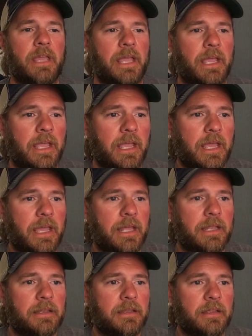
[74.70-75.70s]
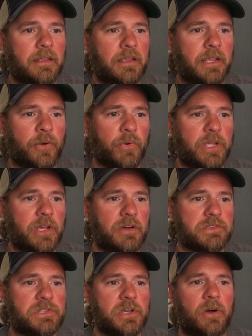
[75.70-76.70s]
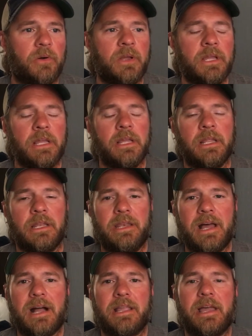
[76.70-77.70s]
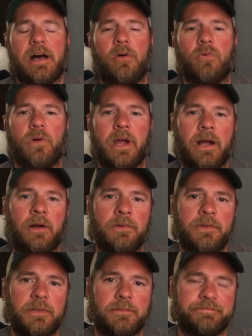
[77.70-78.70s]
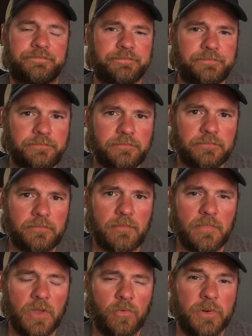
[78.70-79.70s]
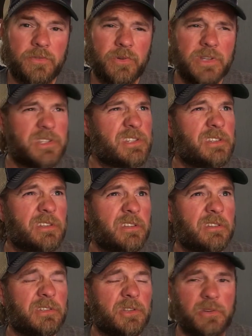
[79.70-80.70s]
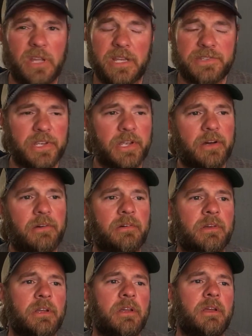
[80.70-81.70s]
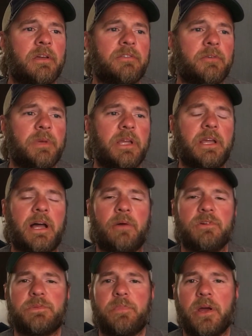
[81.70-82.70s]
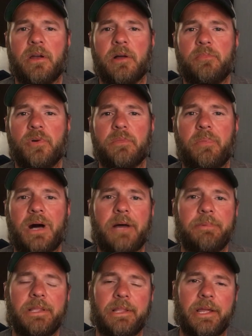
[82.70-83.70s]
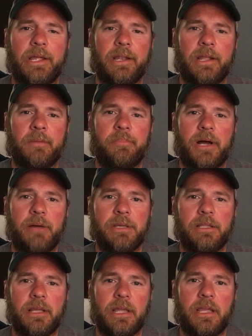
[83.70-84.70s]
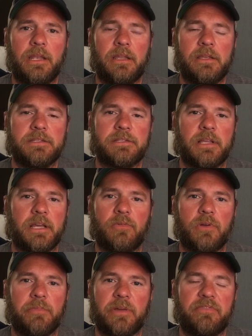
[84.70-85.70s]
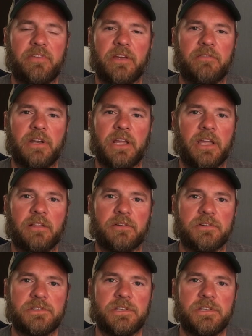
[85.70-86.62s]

And here we go. So knockout round, which was two days ago. For me, I was paired up with Bobby Lane, and Bobby Lane is like one of my favorite anglers.